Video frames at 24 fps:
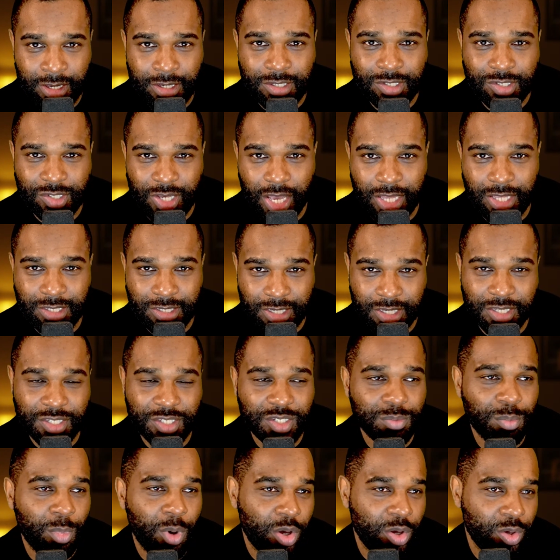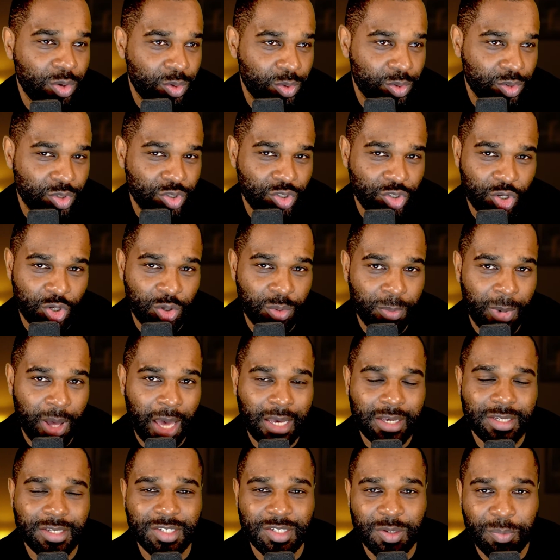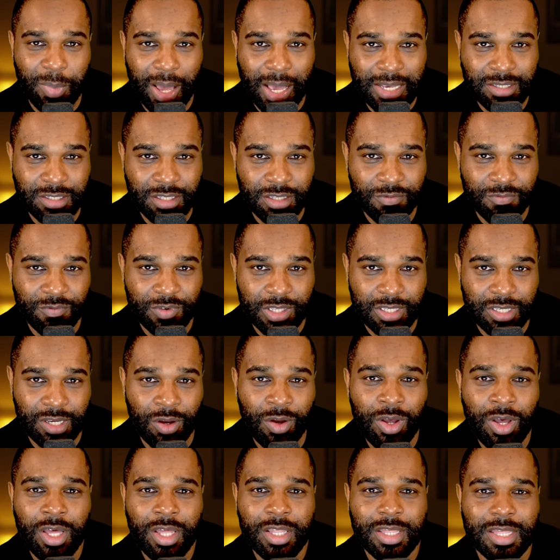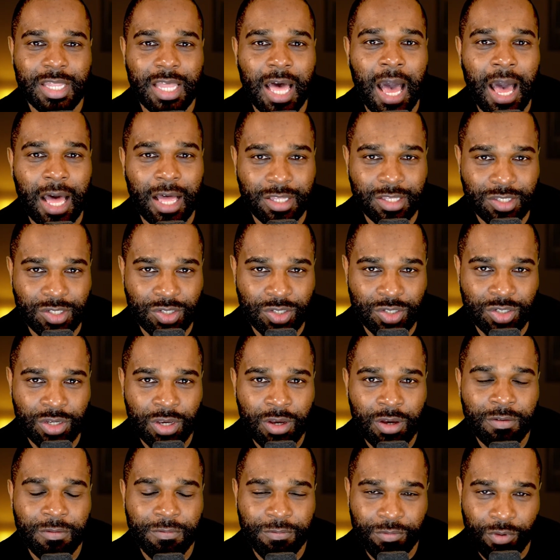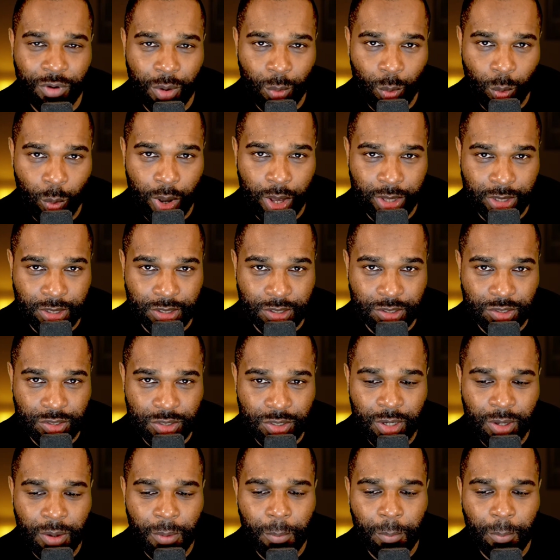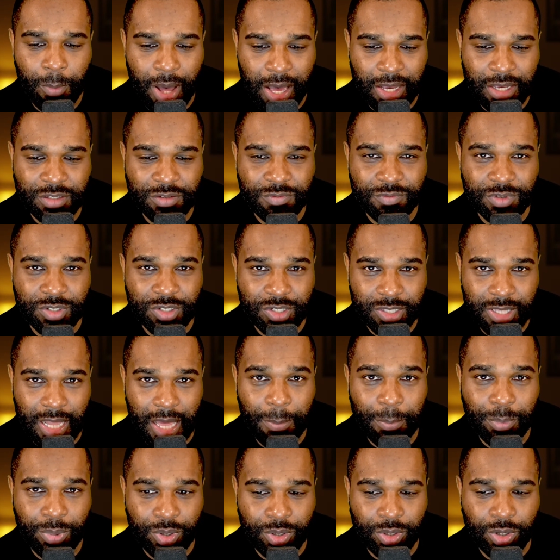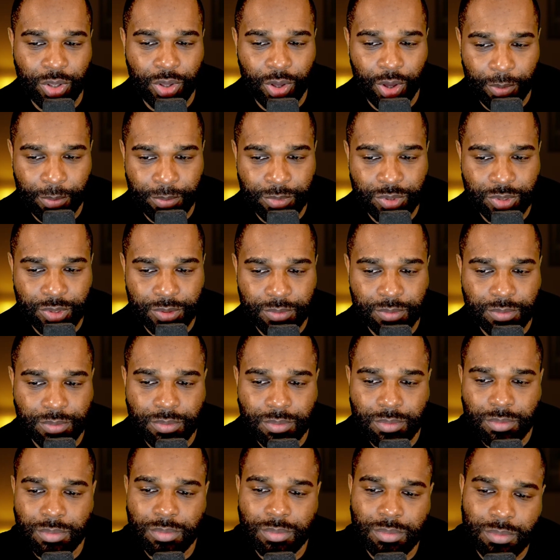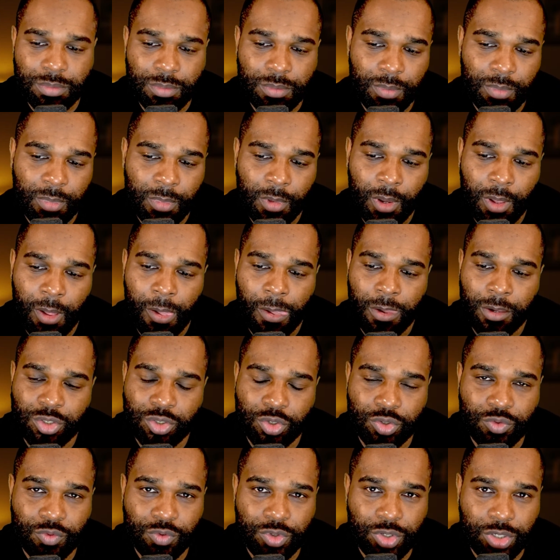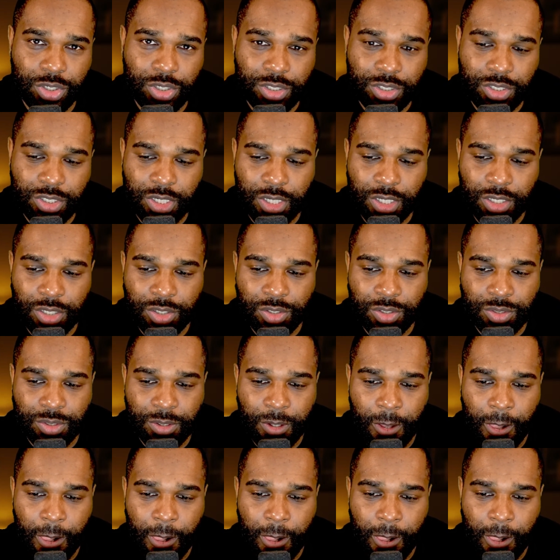settings, Michael Schumacher, Sebastian Vettel. That's from whence Max Verstappen comes. George Russell continues.